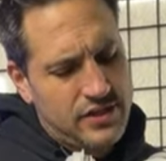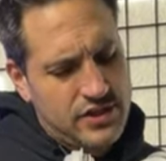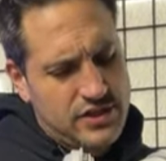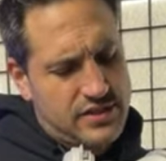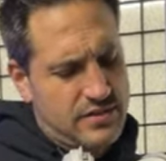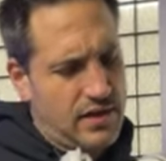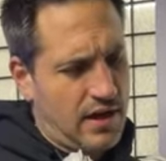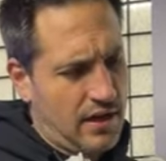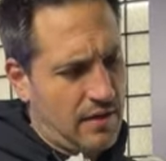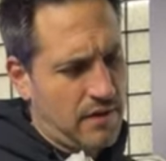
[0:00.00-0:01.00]
just
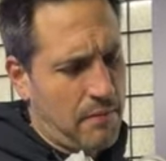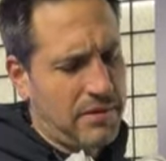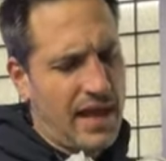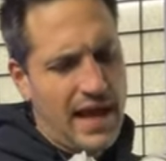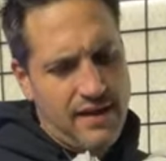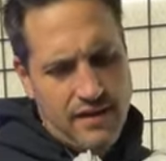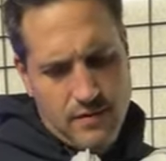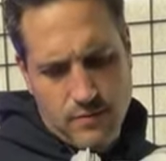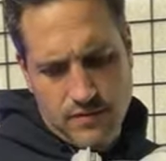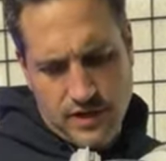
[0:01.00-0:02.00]
um, apply
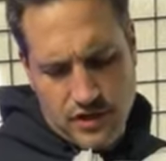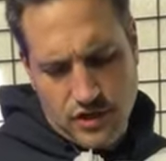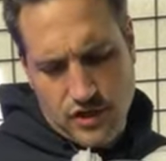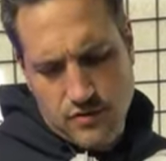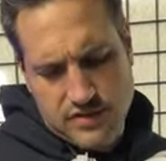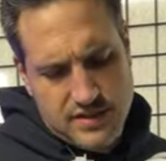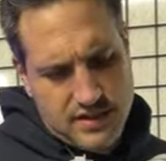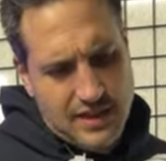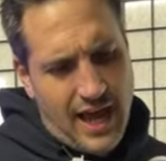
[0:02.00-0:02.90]
the clear coats